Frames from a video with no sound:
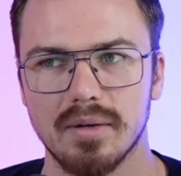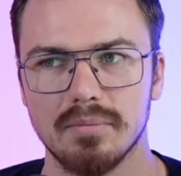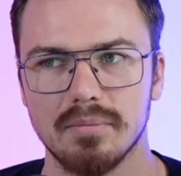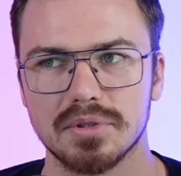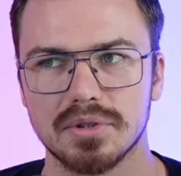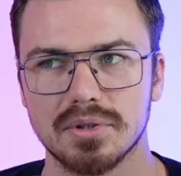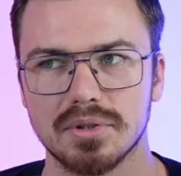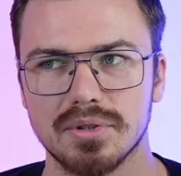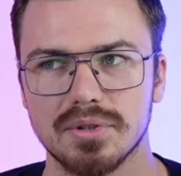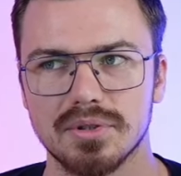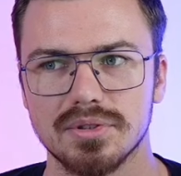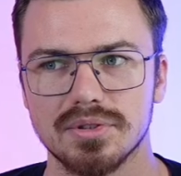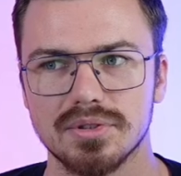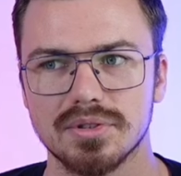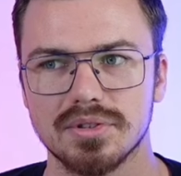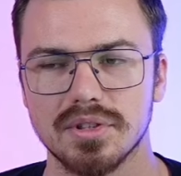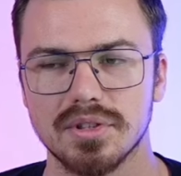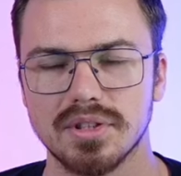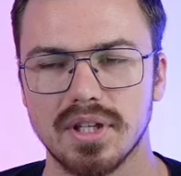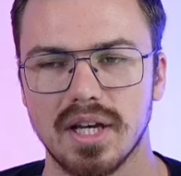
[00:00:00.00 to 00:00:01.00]
So
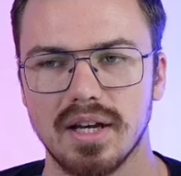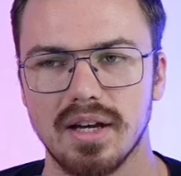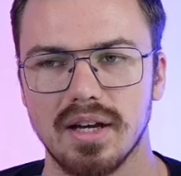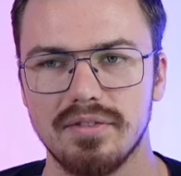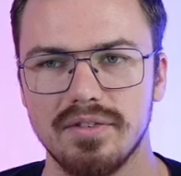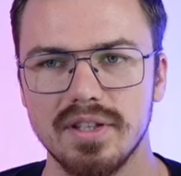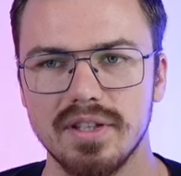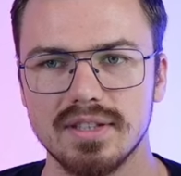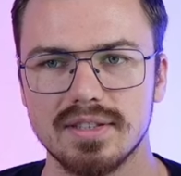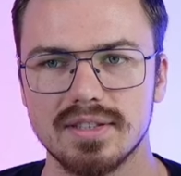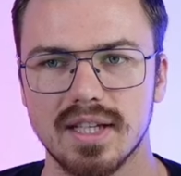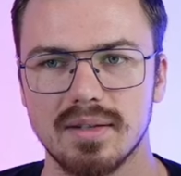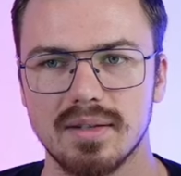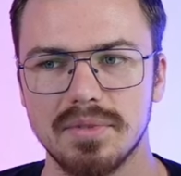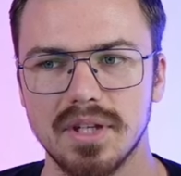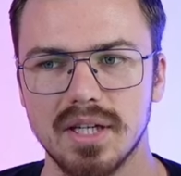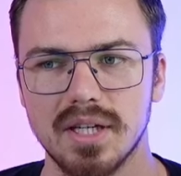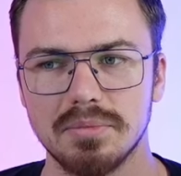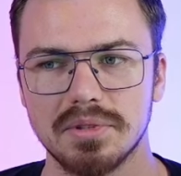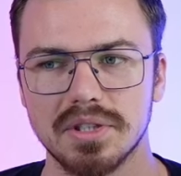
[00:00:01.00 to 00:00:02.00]
I think
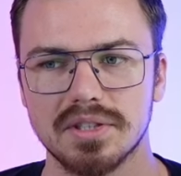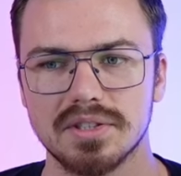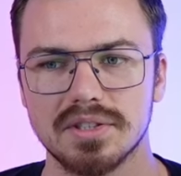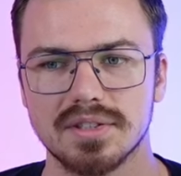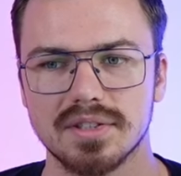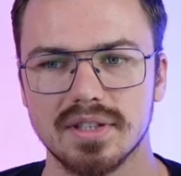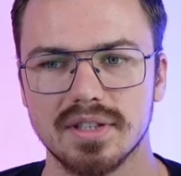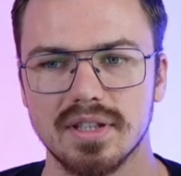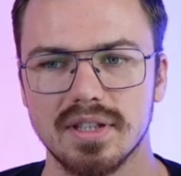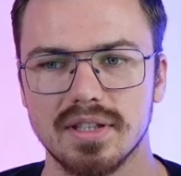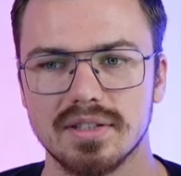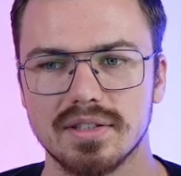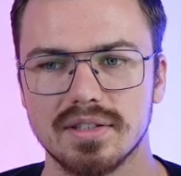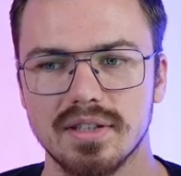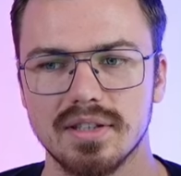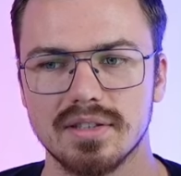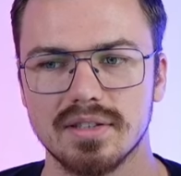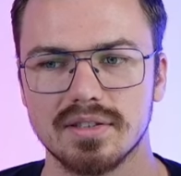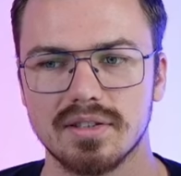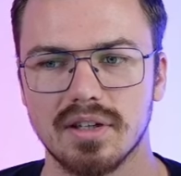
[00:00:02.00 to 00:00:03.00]
sometimes it's
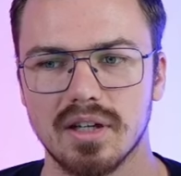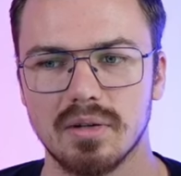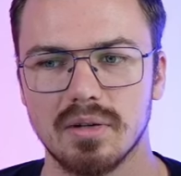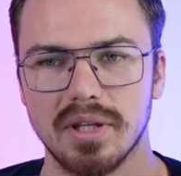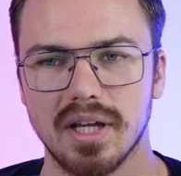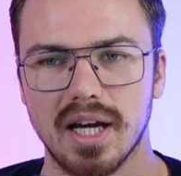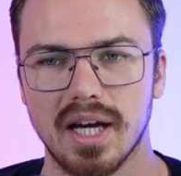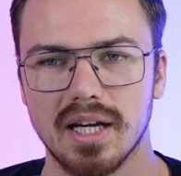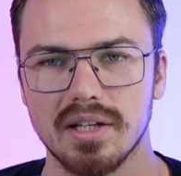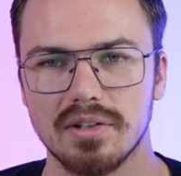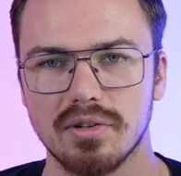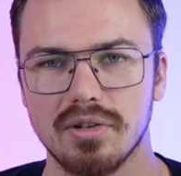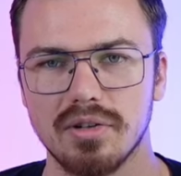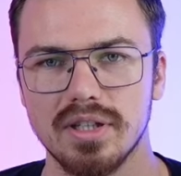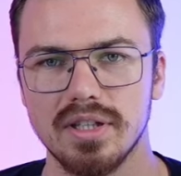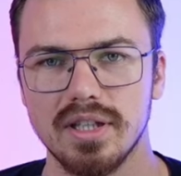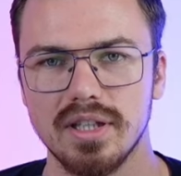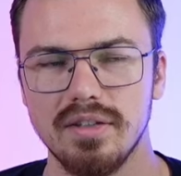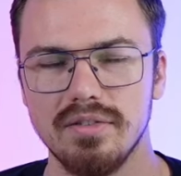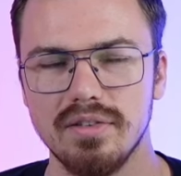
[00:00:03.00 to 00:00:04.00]
gonna be hard. Or
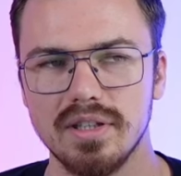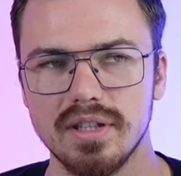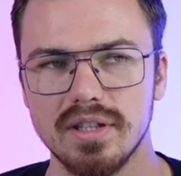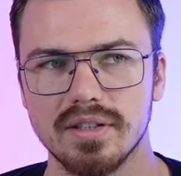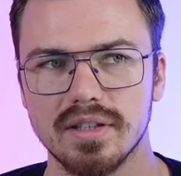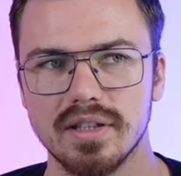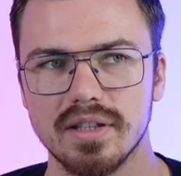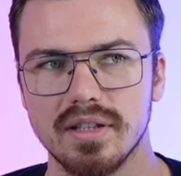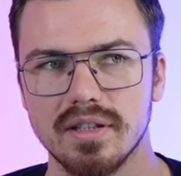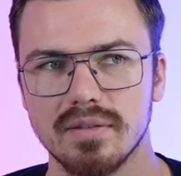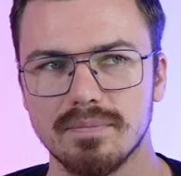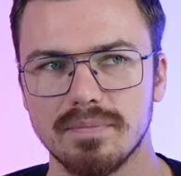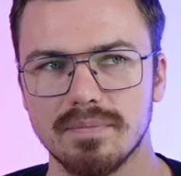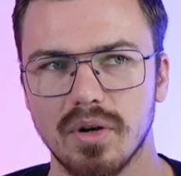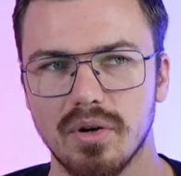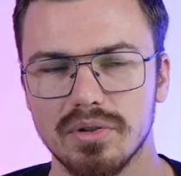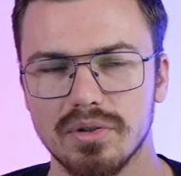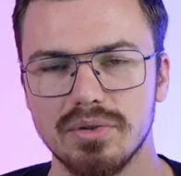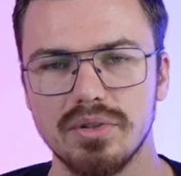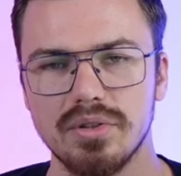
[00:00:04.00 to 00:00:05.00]
even
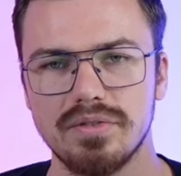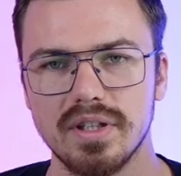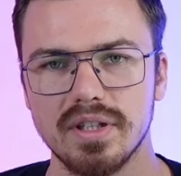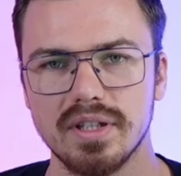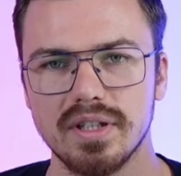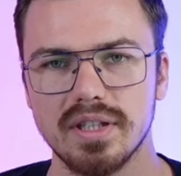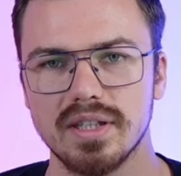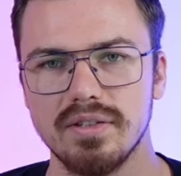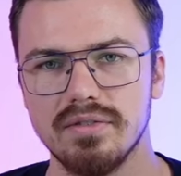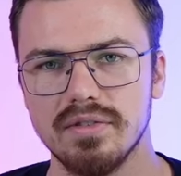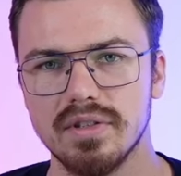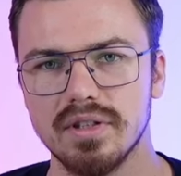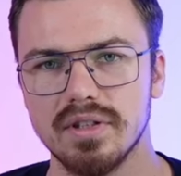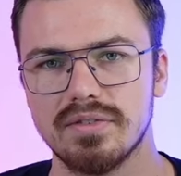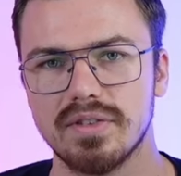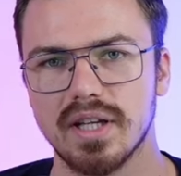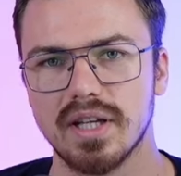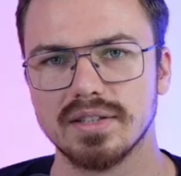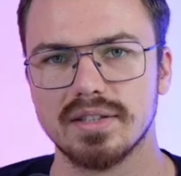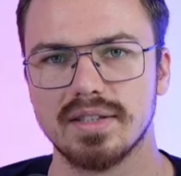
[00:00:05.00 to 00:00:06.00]
do you think that even
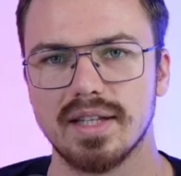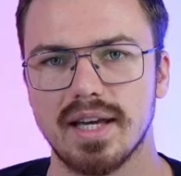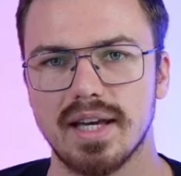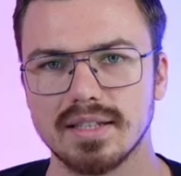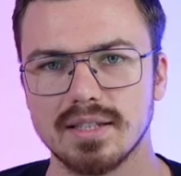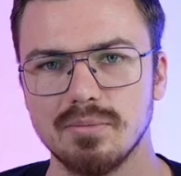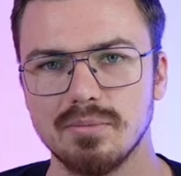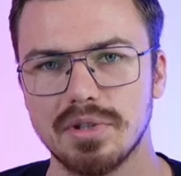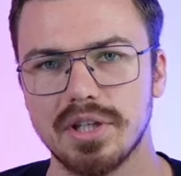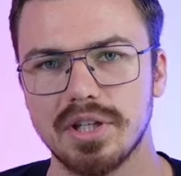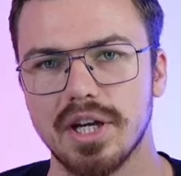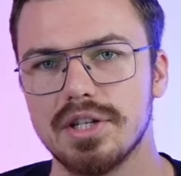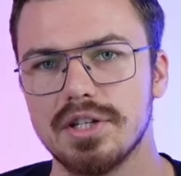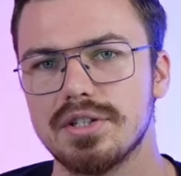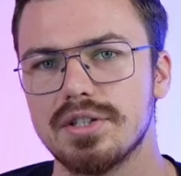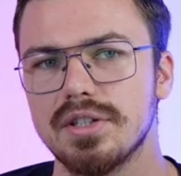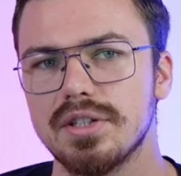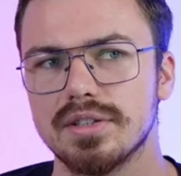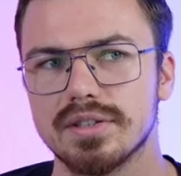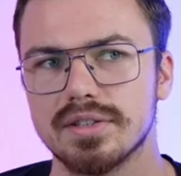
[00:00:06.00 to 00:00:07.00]
if there's a tax
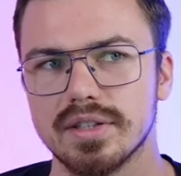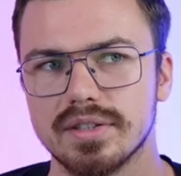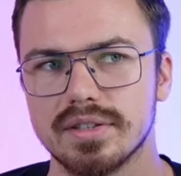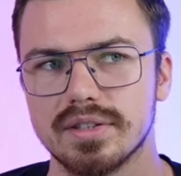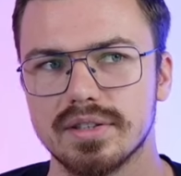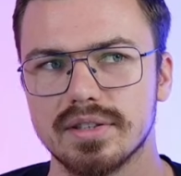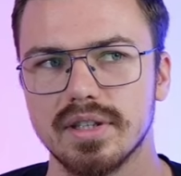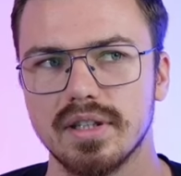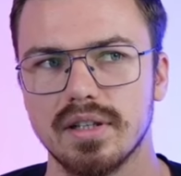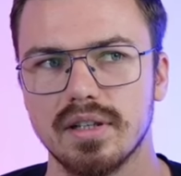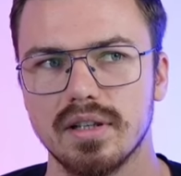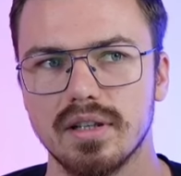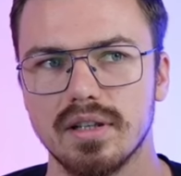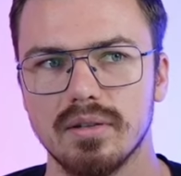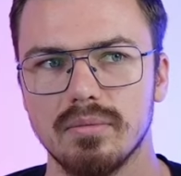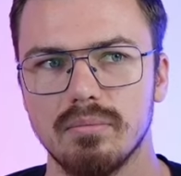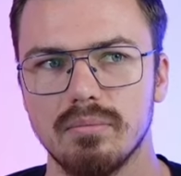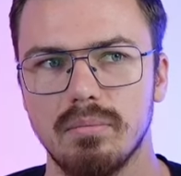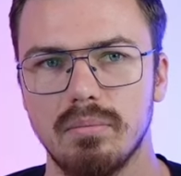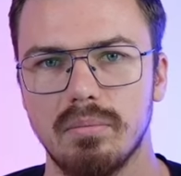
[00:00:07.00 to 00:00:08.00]
implication, it's still
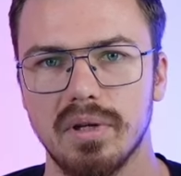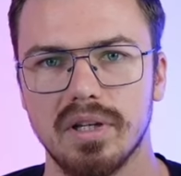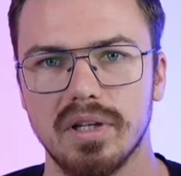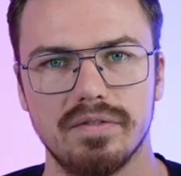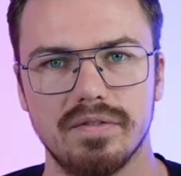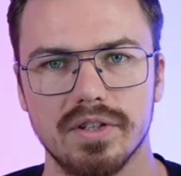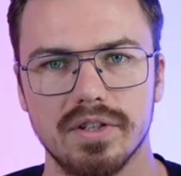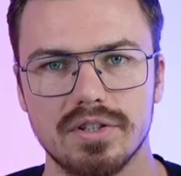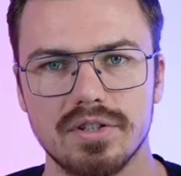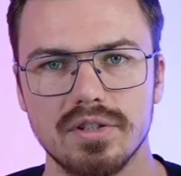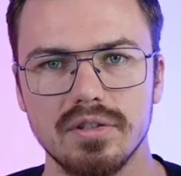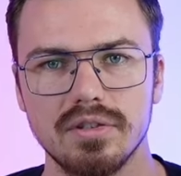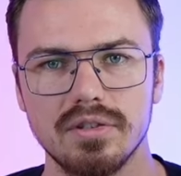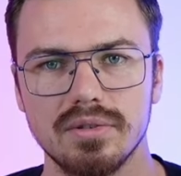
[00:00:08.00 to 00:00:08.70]
beneficial